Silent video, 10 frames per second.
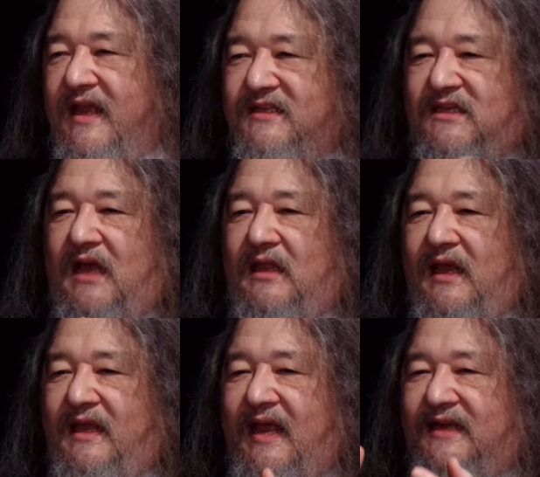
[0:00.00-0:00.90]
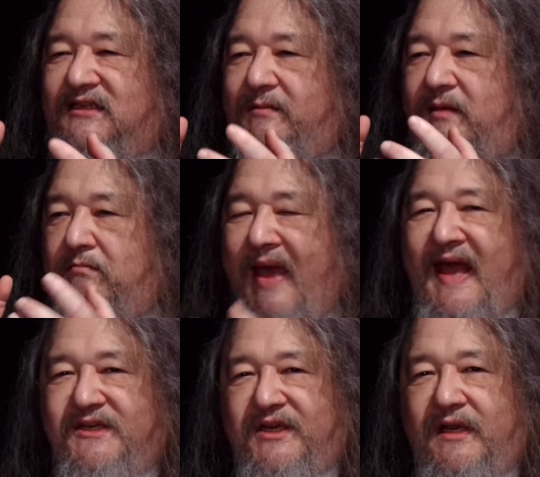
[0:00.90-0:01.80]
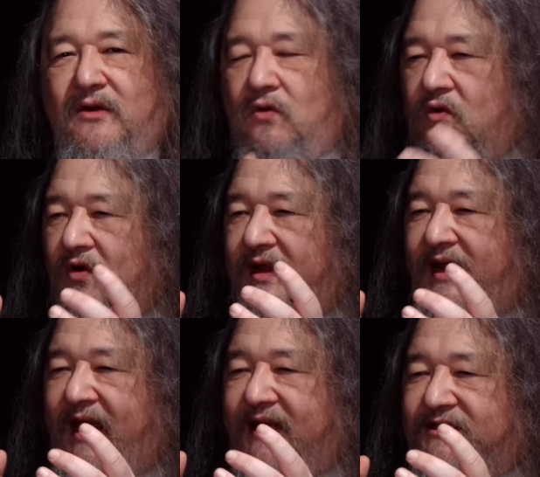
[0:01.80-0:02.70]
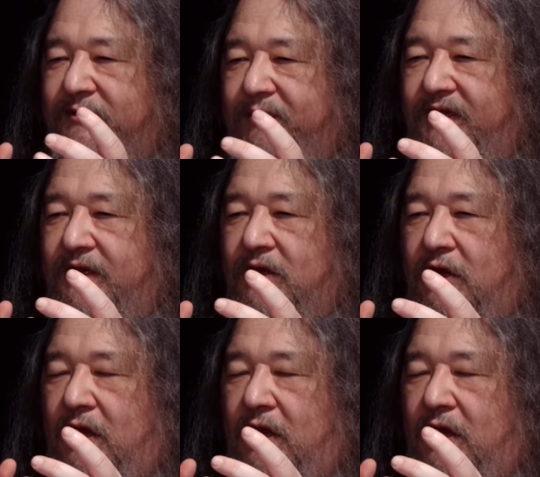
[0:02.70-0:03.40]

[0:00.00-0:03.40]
It's not like it has to be magic or it has to be,